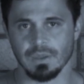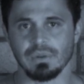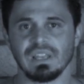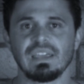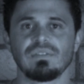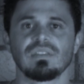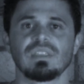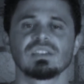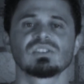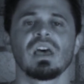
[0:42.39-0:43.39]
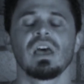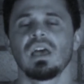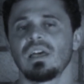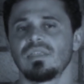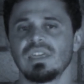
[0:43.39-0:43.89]
believing this
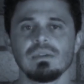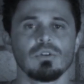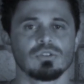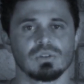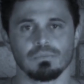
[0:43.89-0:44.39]
the most